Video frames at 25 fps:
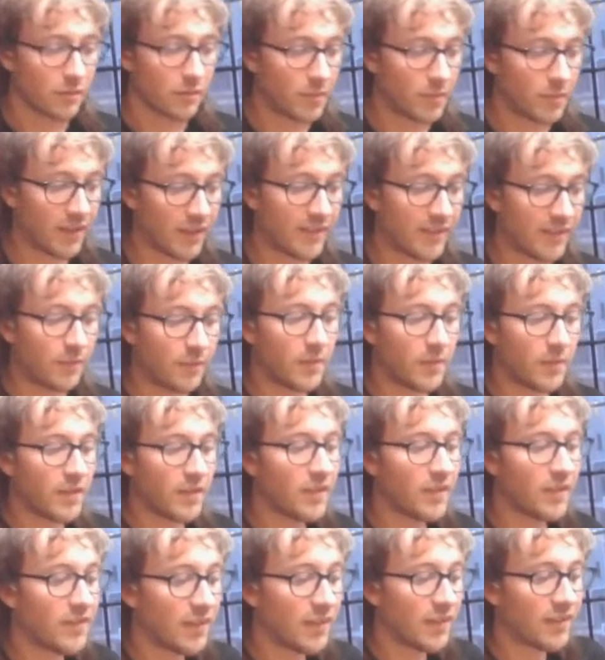
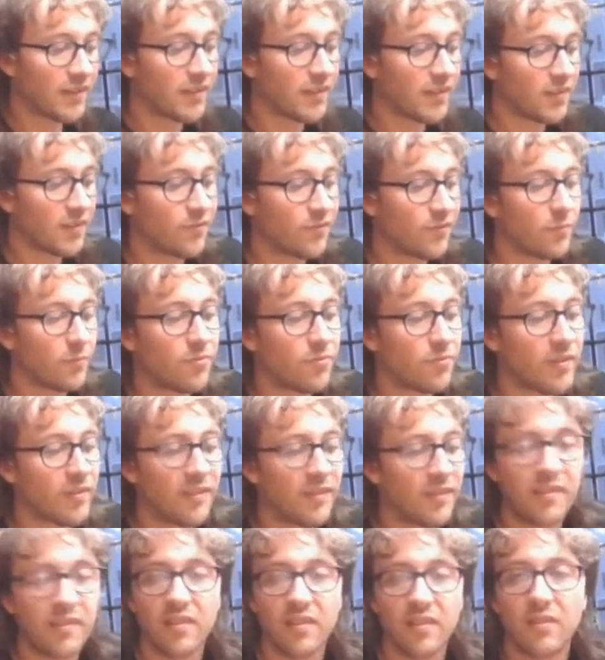PCB there's
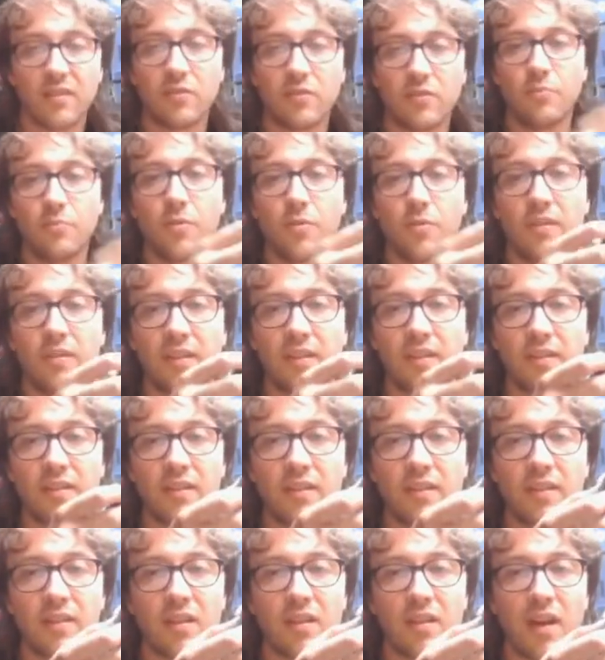footprints to put
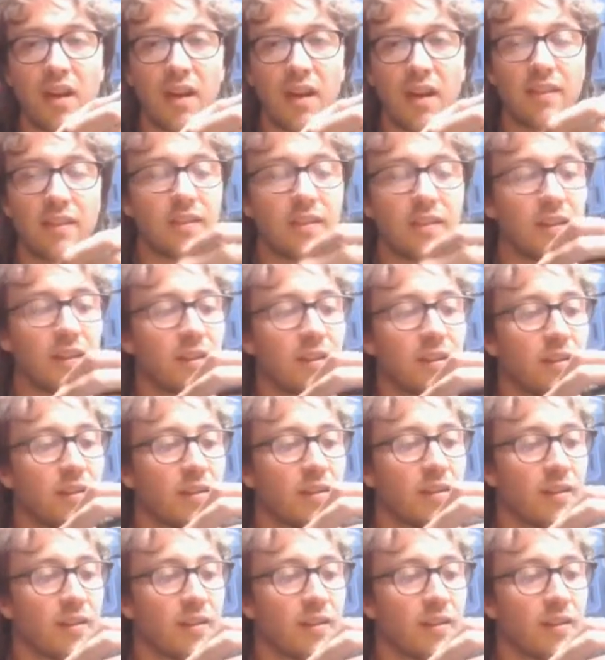in either